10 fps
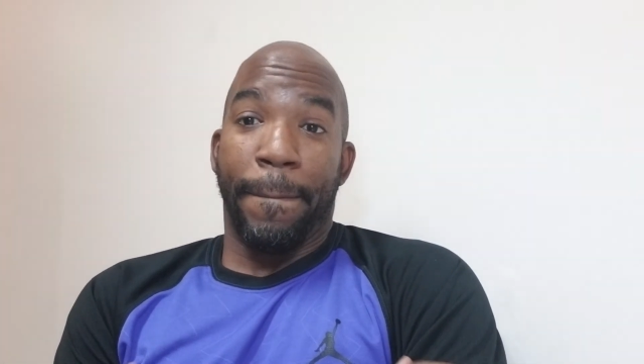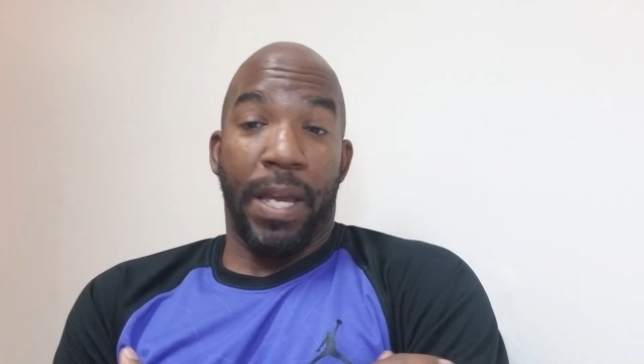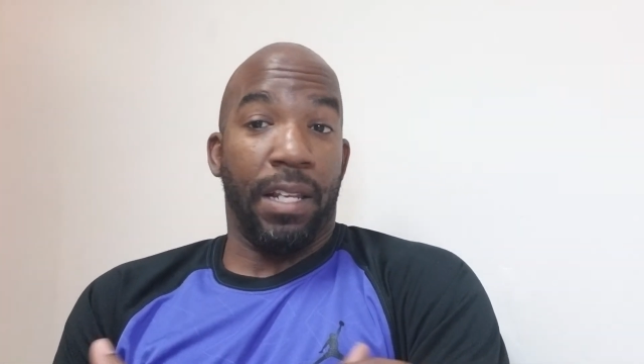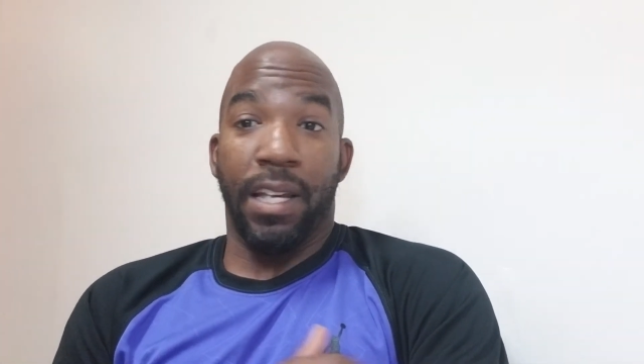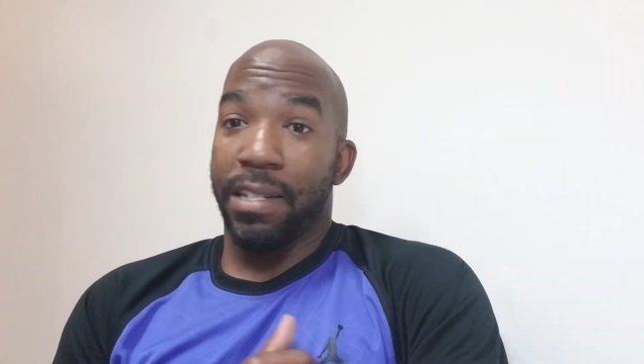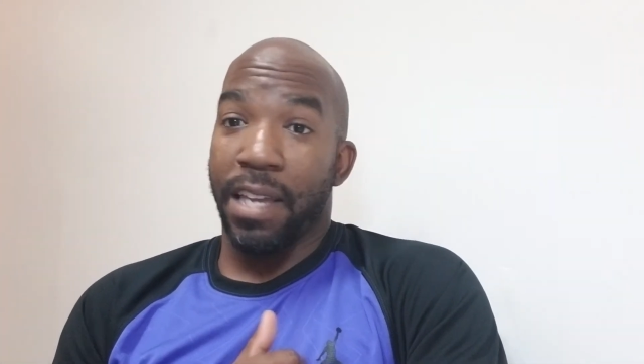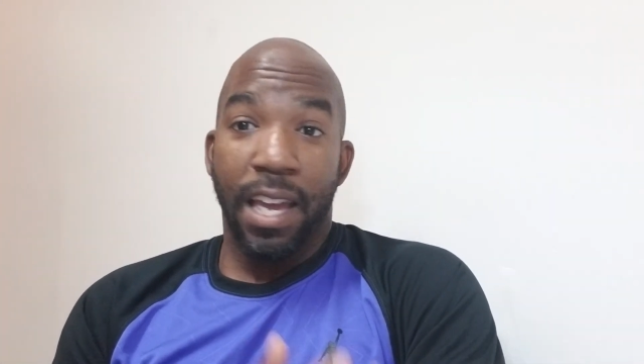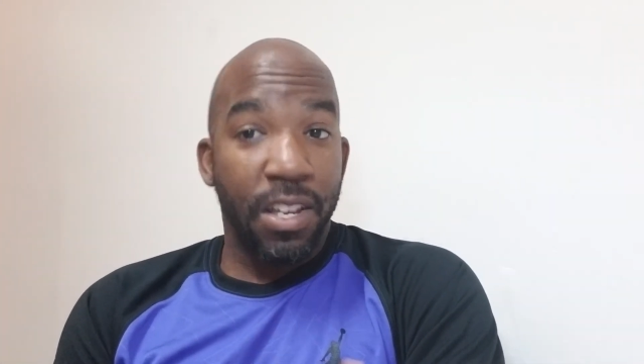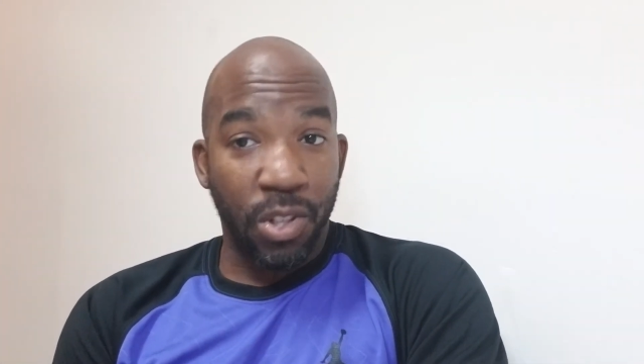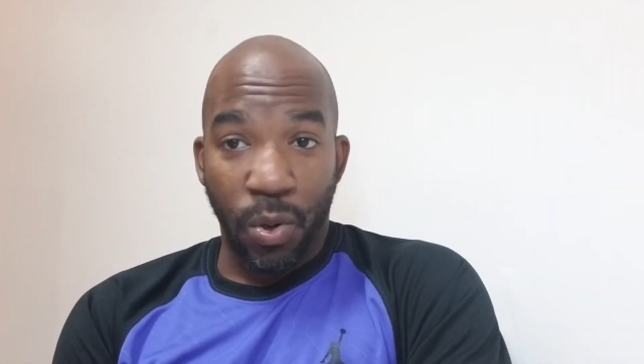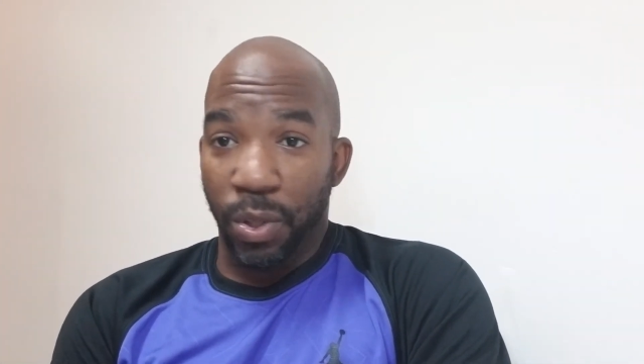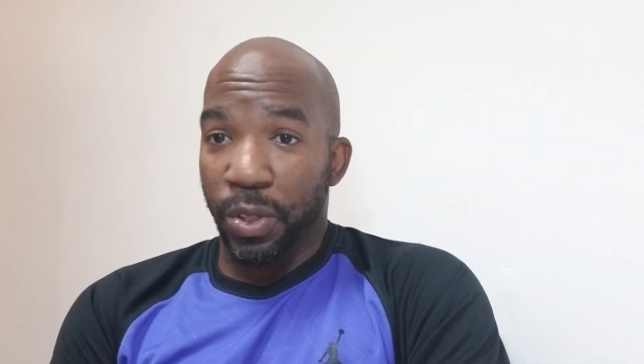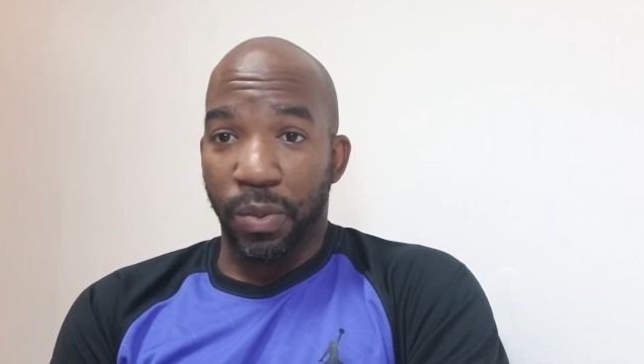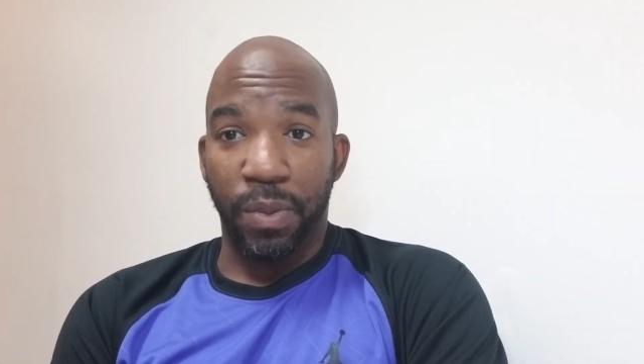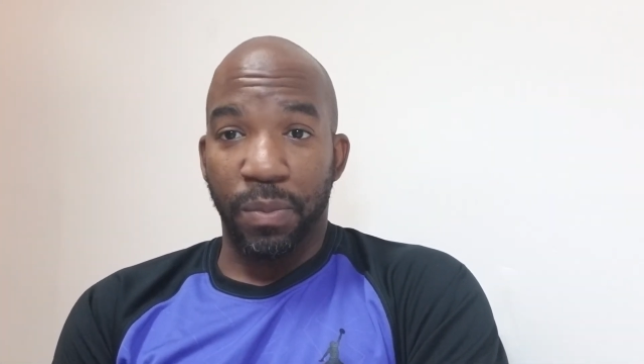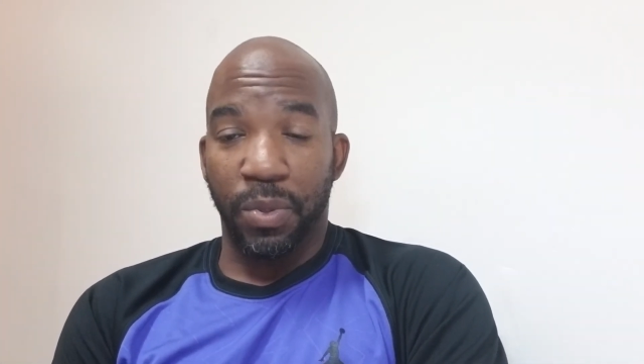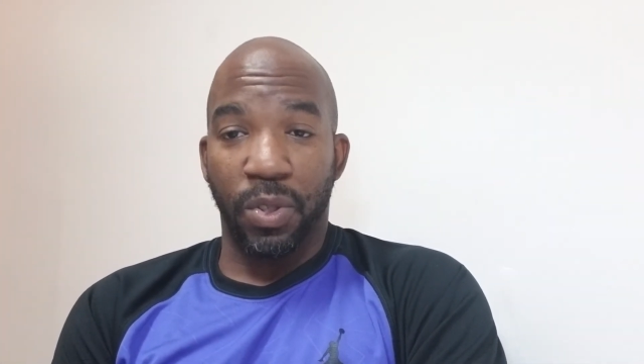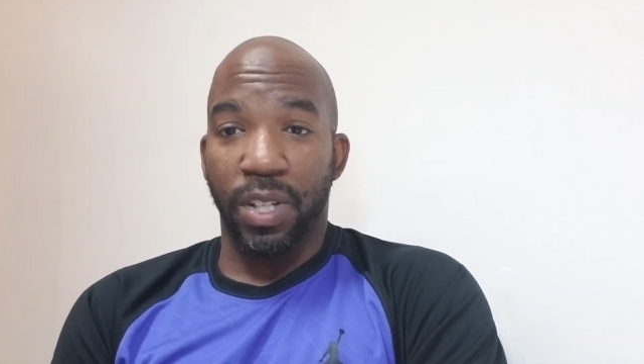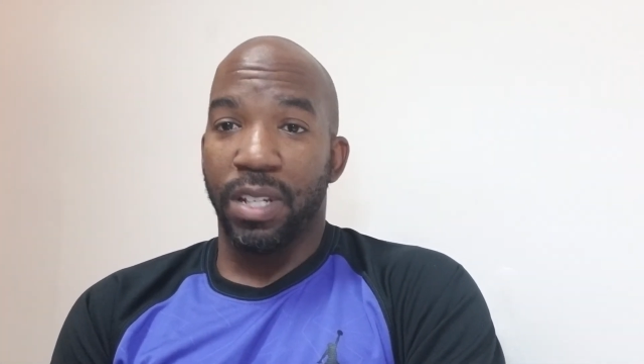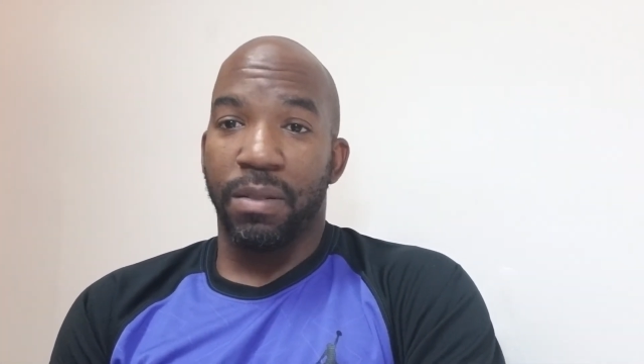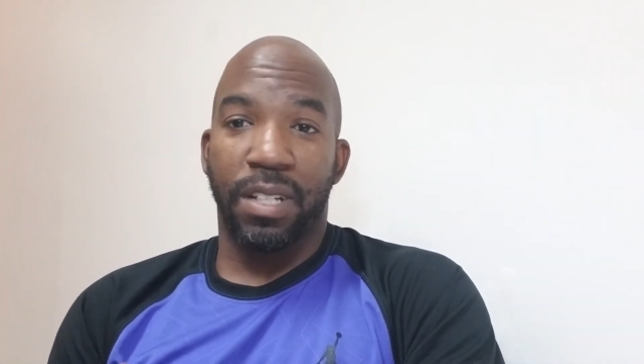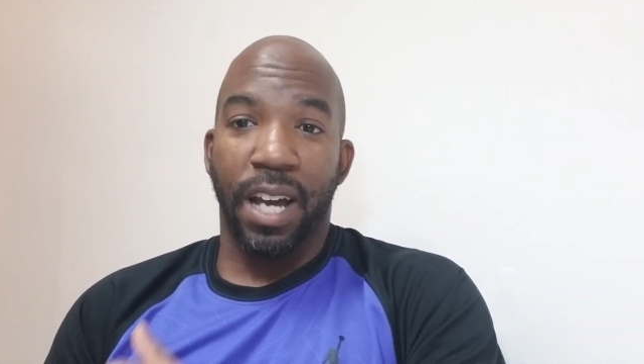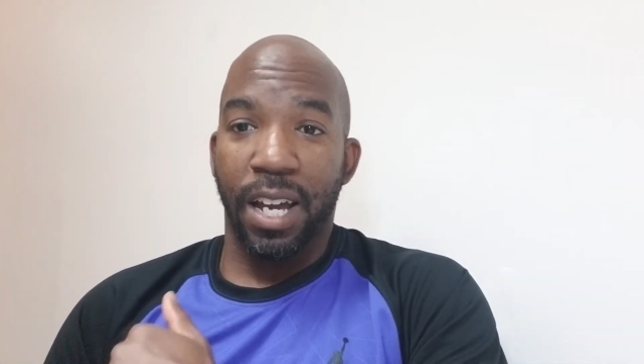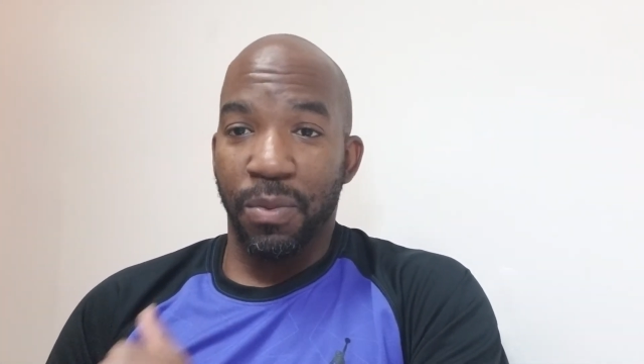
and let his hands go a little bit more. He kind